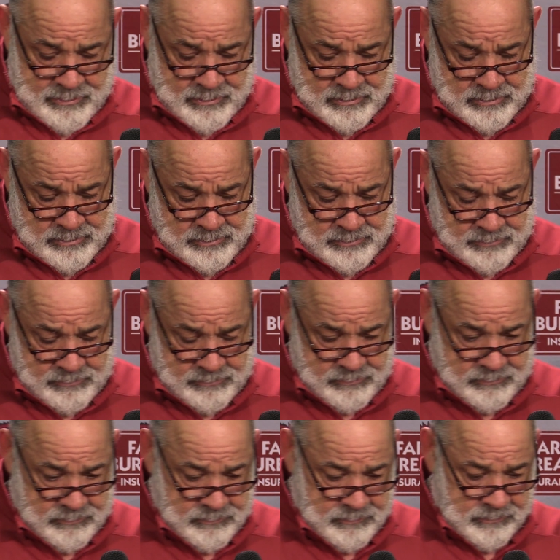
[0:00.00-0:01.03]

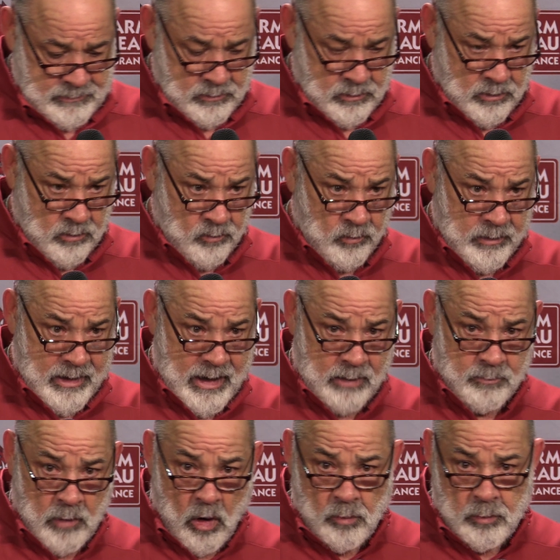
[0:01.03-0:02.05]
We
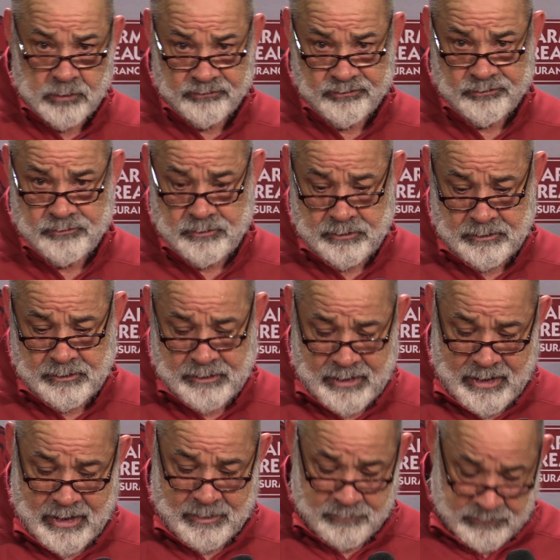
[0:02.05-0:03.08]
had moments in the
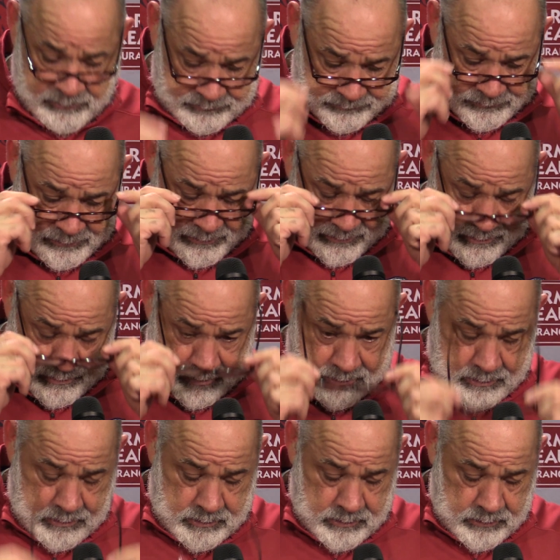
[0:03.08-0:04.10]
game that
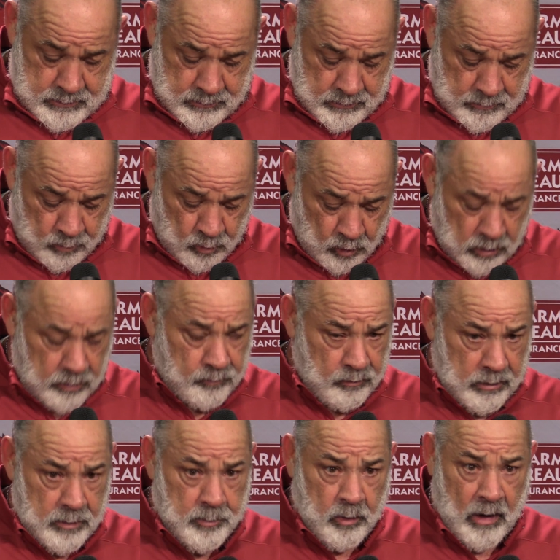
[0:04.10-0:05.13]
I'm
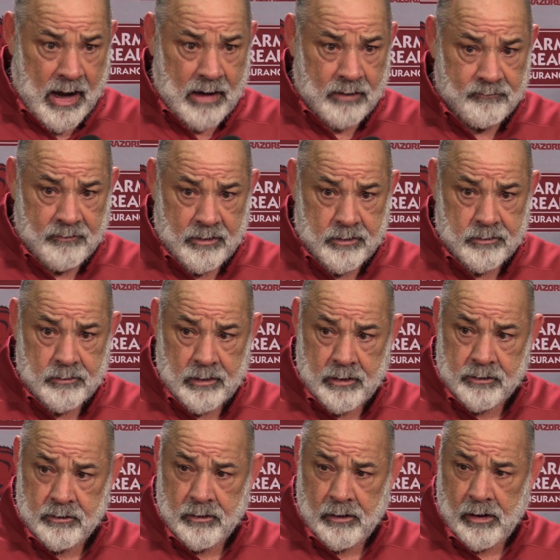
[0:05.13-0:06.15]
really proud of
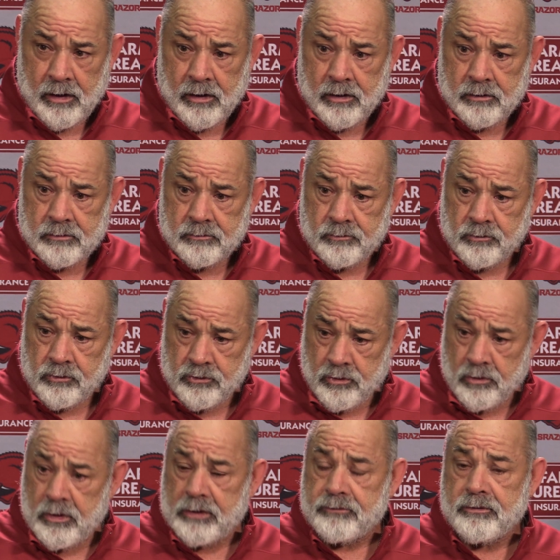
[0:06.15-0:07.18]
our
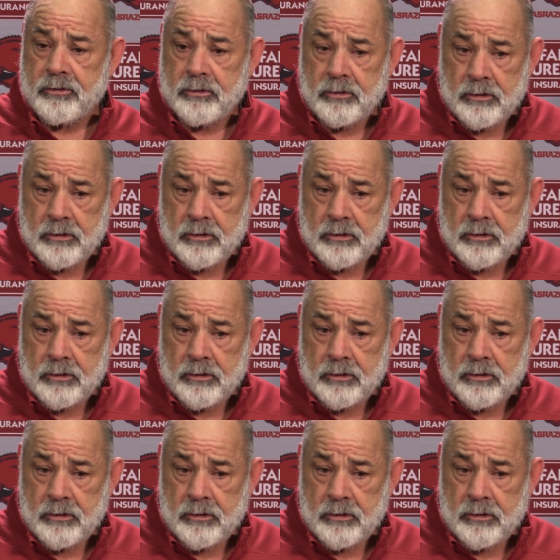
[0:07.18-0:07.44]
unit.